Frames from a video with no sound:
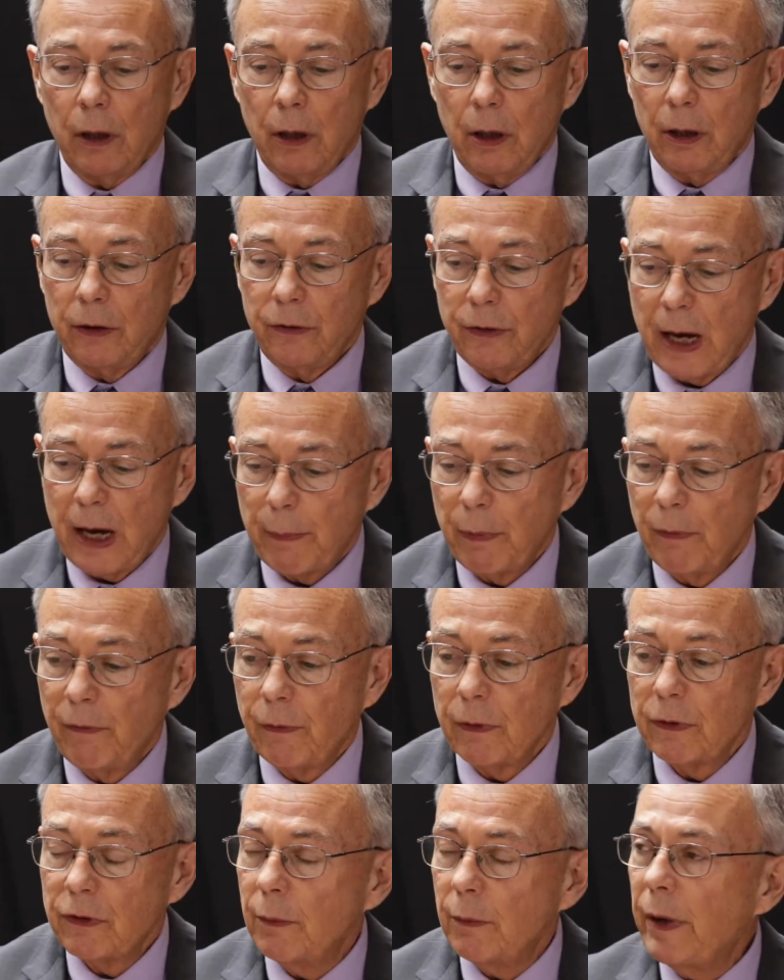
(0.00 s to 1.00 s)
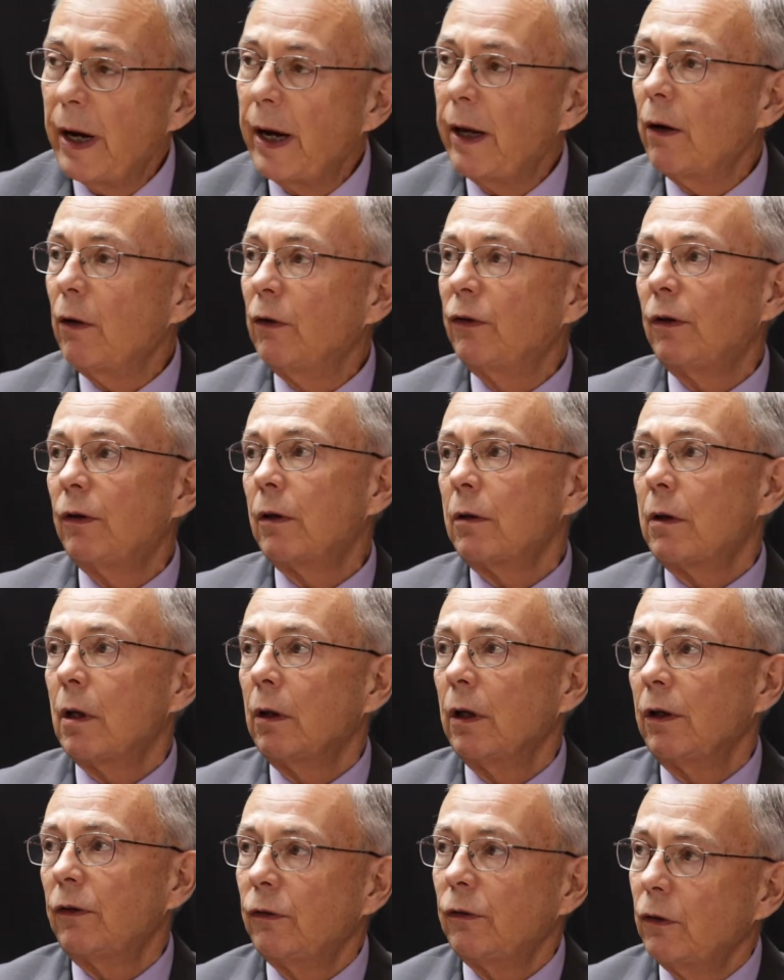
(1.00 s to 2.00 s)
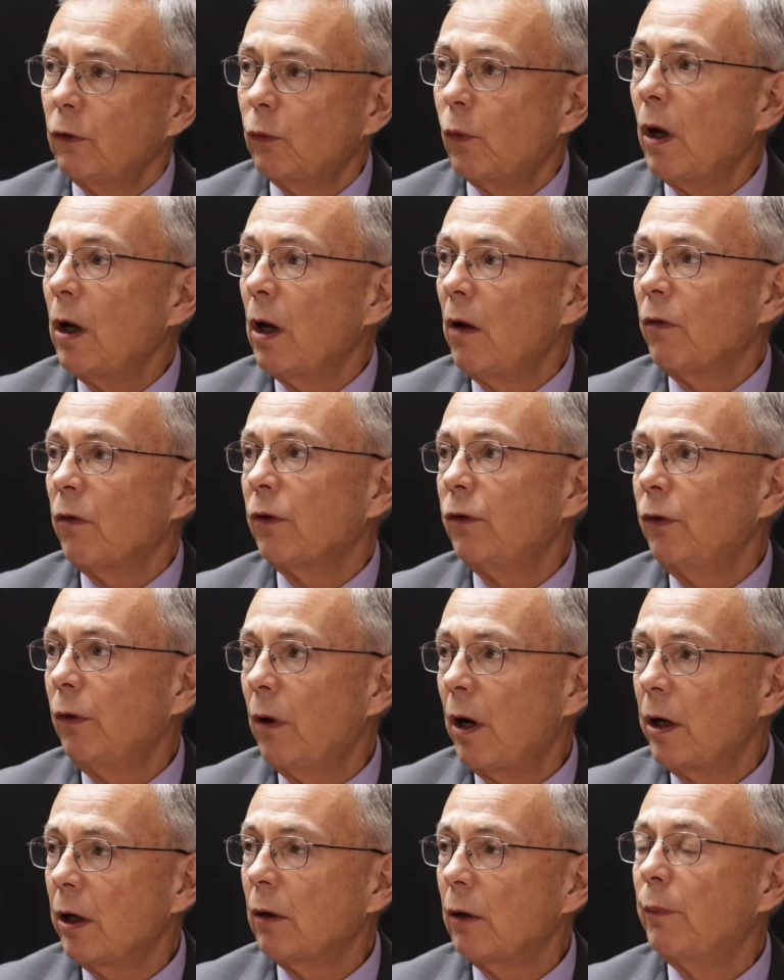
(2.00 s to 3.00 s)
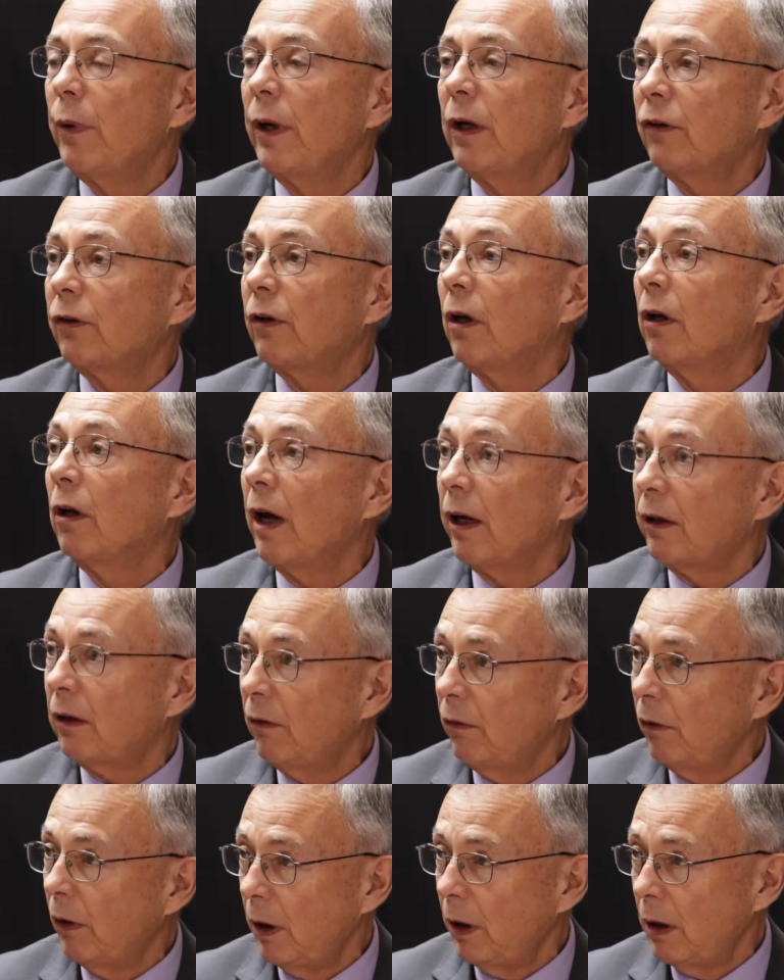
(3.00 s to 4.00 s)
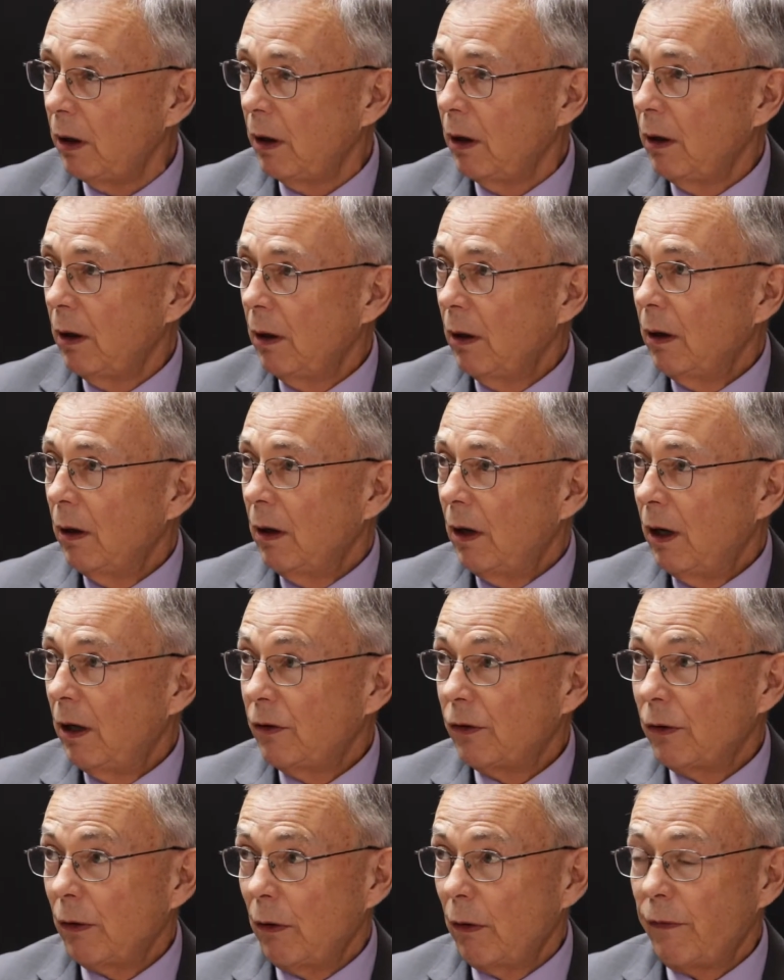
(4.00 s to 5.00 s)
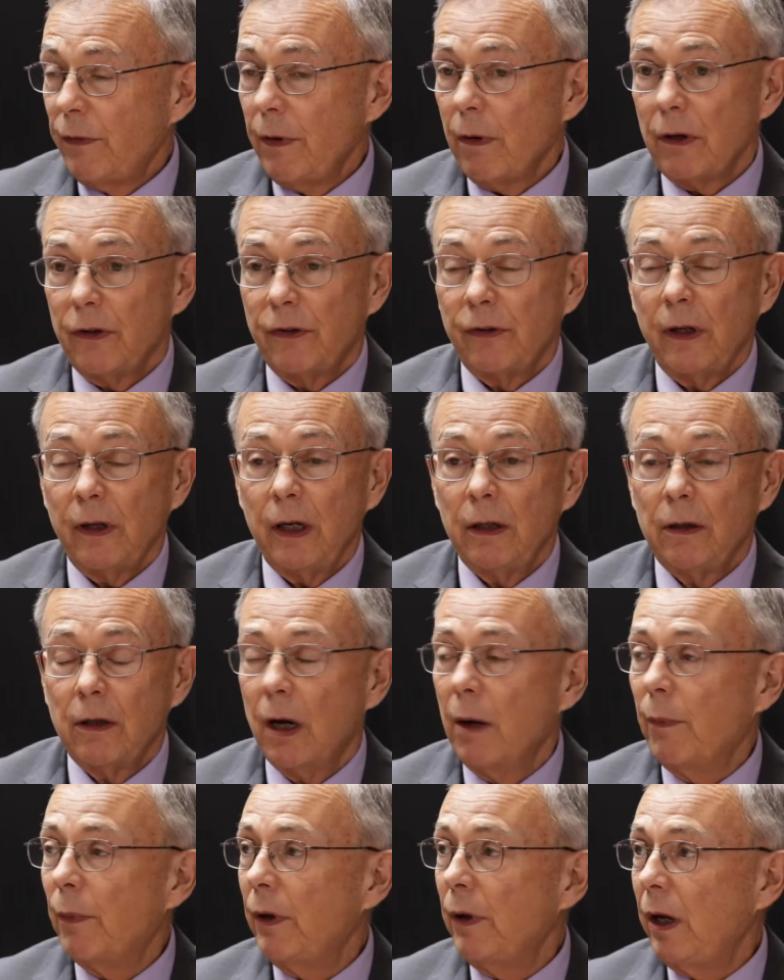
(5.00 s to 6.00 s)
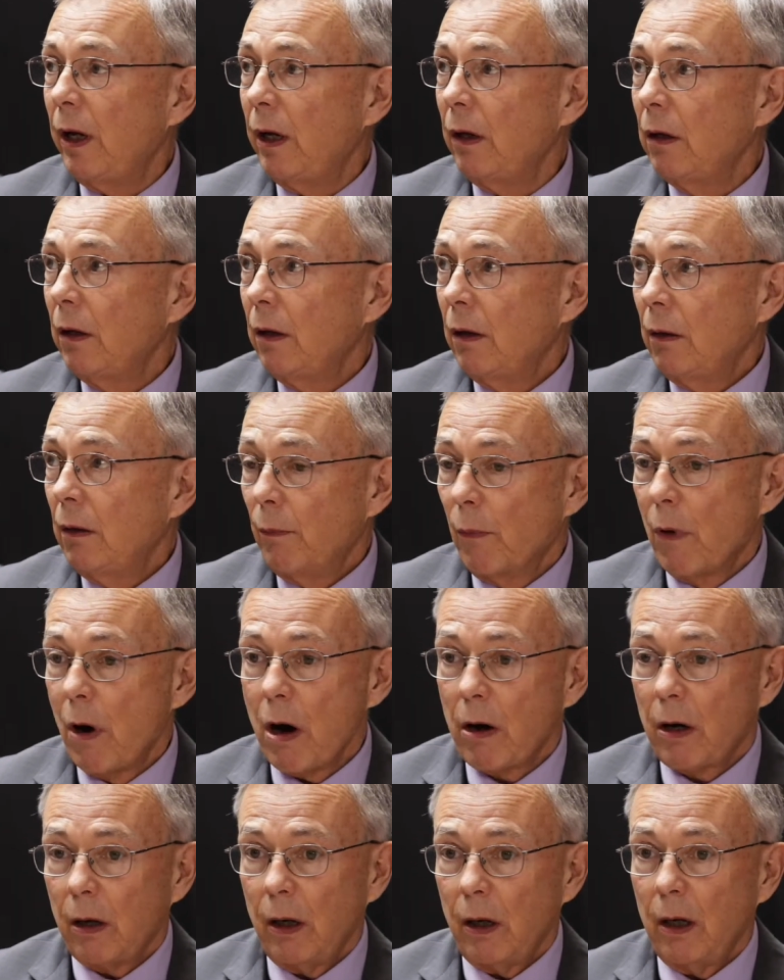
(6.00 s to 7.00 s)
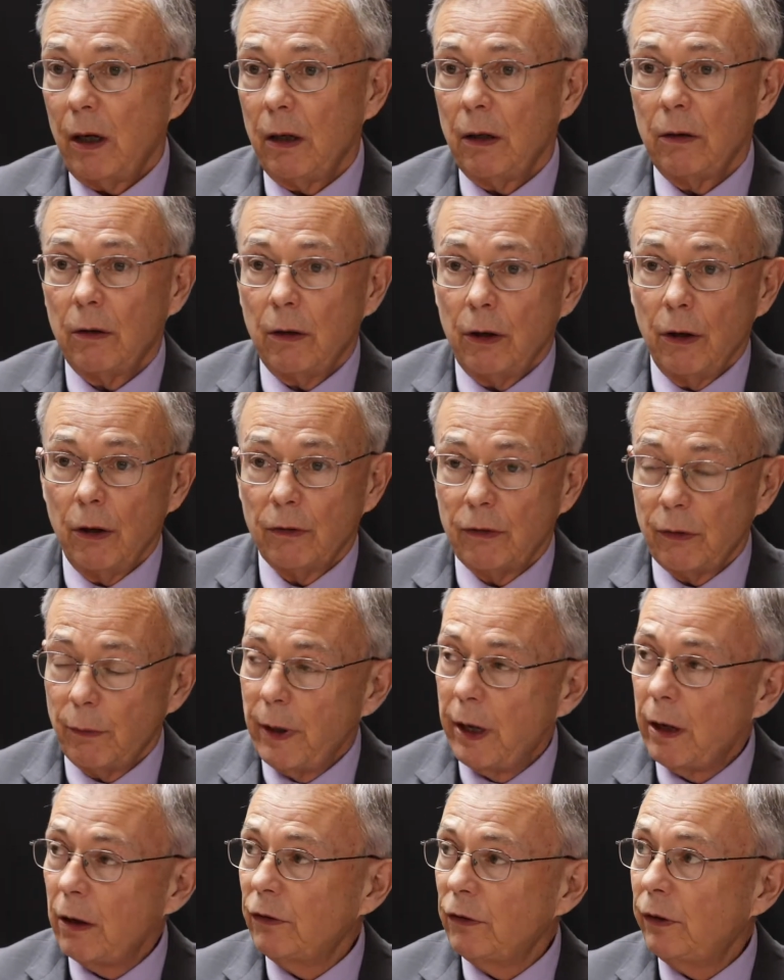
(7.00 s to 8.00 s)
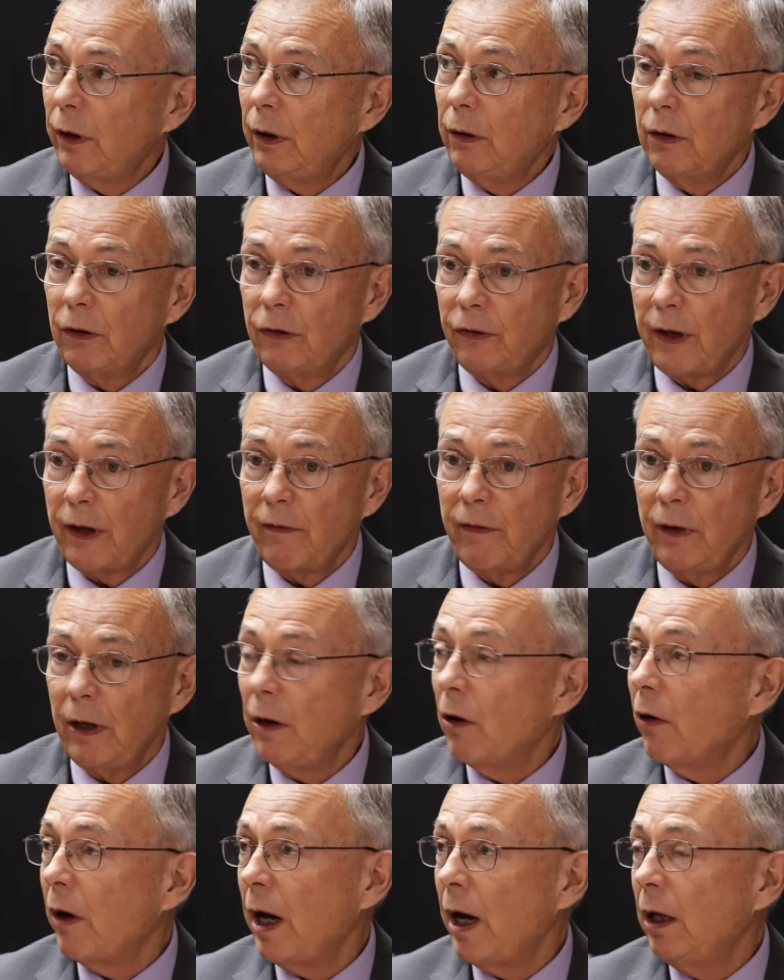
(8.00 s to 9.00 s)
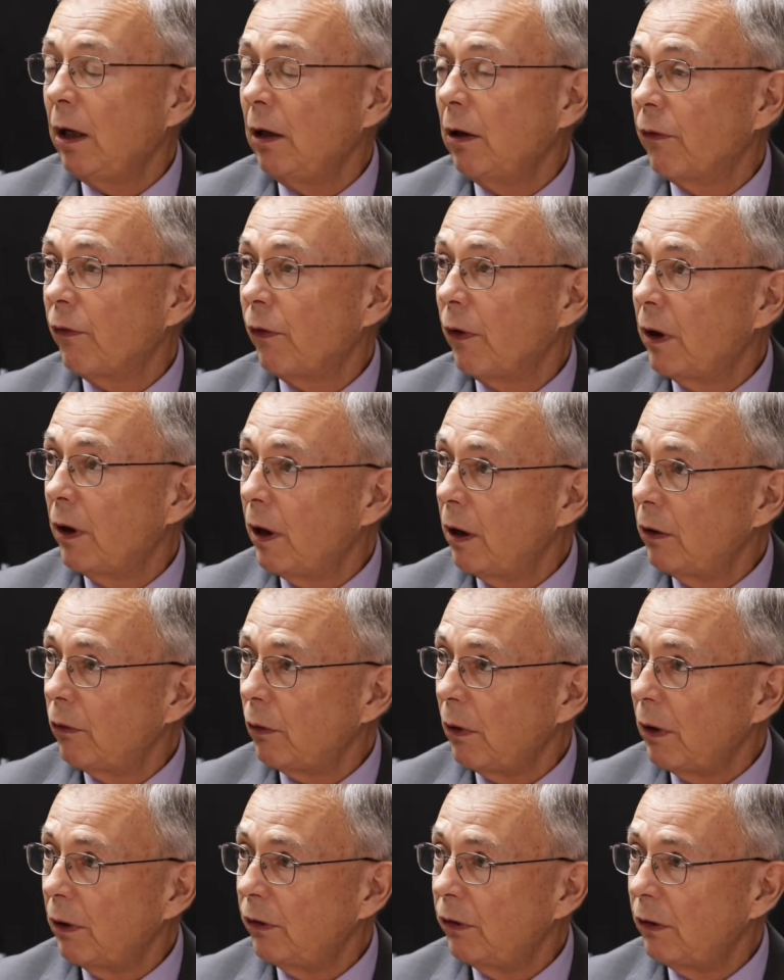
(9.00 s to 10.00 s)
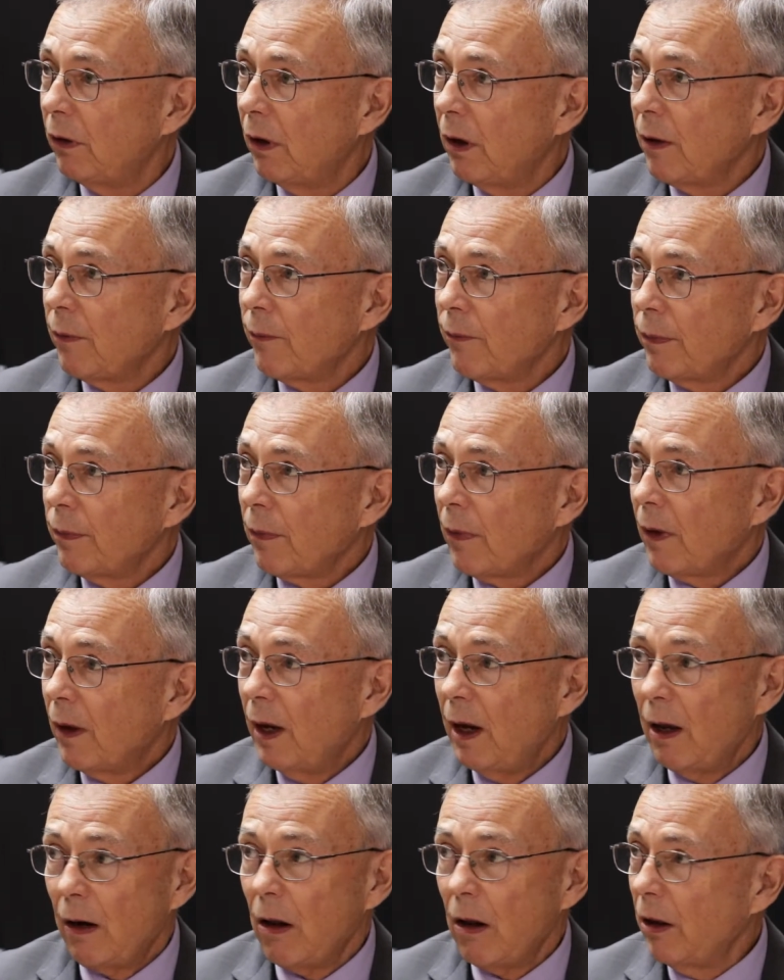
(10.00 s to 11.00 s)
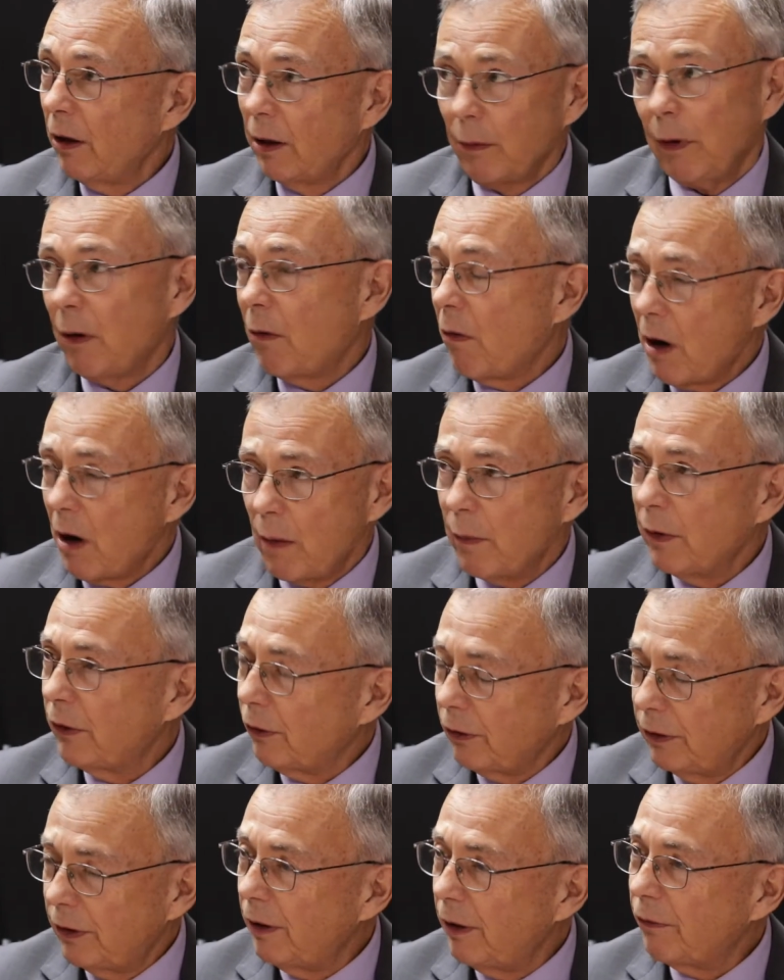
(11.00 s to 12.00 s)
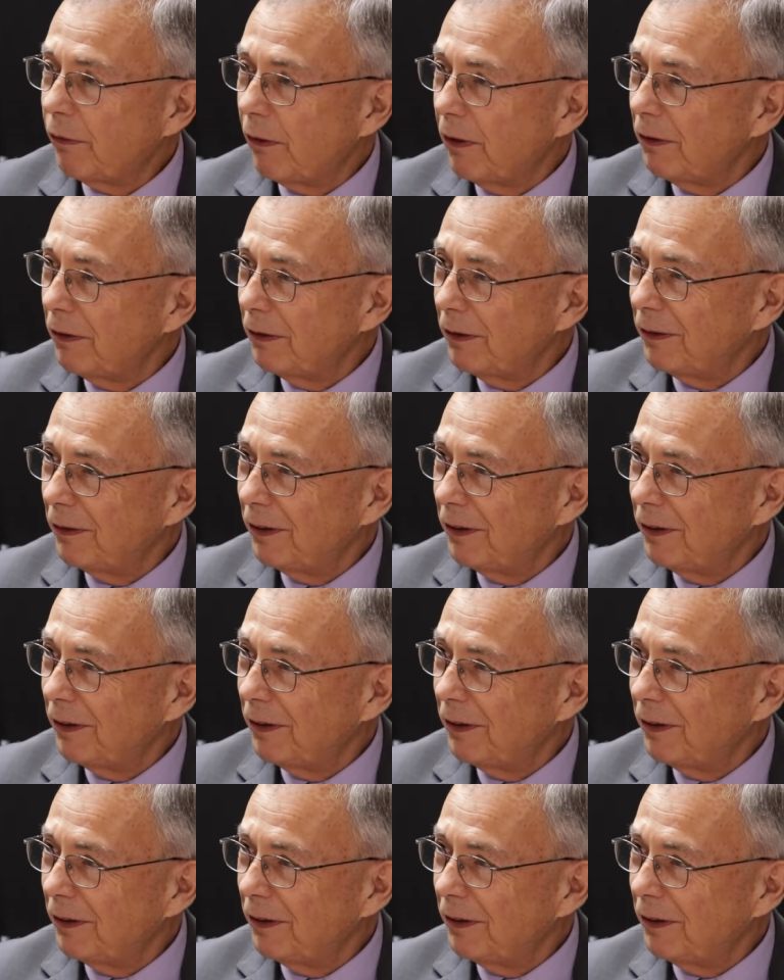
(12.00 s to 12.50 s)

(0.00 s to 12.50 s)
example, for tomatoes, the list is well over 200 pests collectively. And so if you're a seed company marketing your tomato seed to 70 or 80 different countries, and all of the requirements are different,